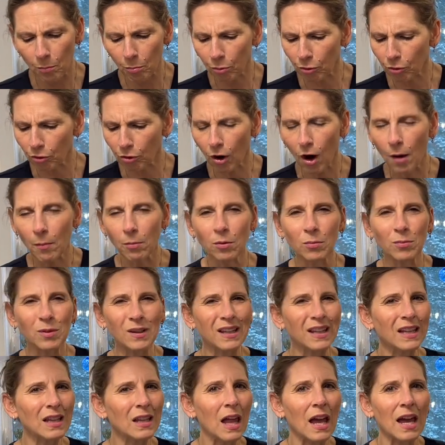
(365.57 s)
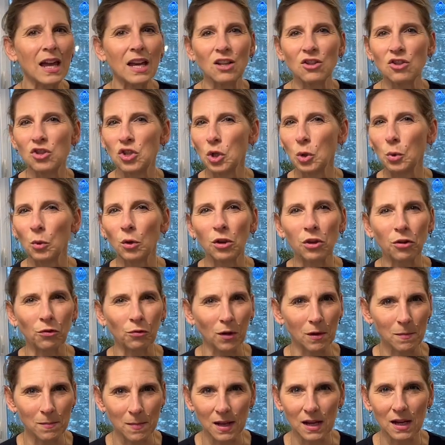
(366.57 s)
probably like 2 or 3
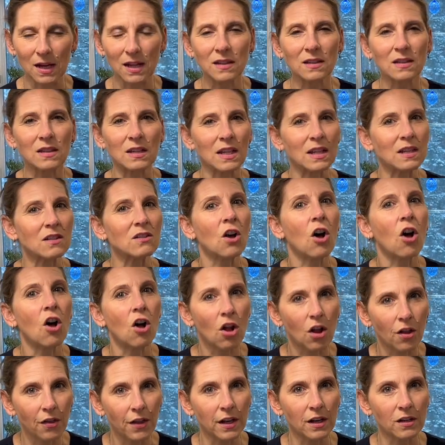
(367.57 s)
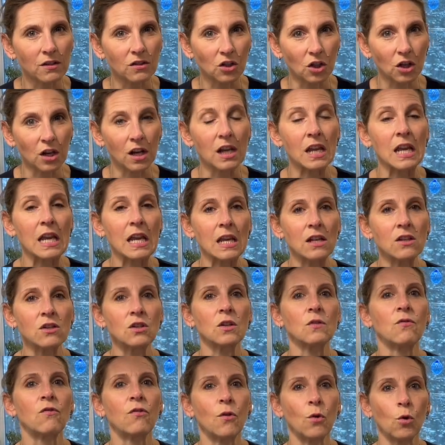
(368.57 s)
minutes is all that it's gonna need to
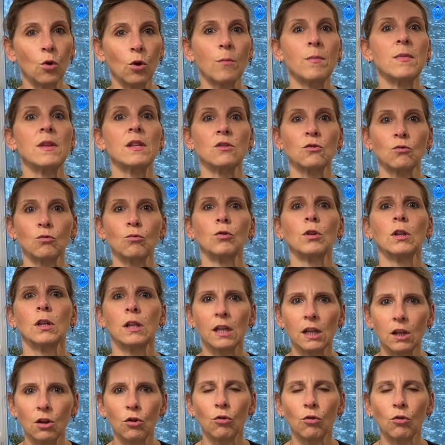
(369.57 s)
form this really